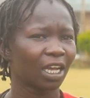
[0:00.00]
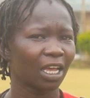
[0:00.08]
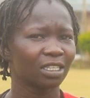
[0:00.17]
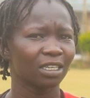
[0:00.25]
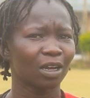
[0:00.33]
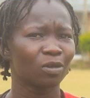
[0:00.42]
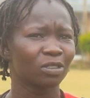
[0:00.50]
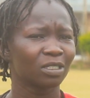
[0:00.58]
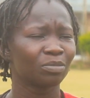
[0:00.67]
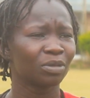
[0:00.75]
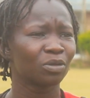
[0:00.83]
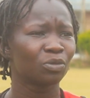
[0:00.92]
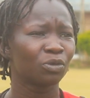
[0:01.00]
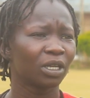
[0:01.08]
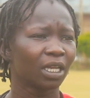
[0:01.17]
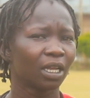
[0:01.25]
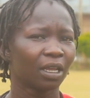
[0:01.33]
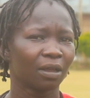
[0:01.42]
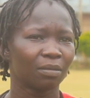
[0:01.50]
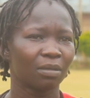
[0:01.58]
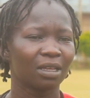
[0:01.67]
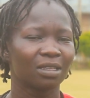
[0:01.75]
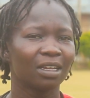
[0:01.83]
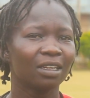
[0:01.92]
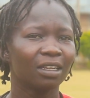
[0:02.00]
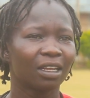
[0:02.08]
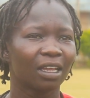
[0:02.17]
I think I was in P3 by then,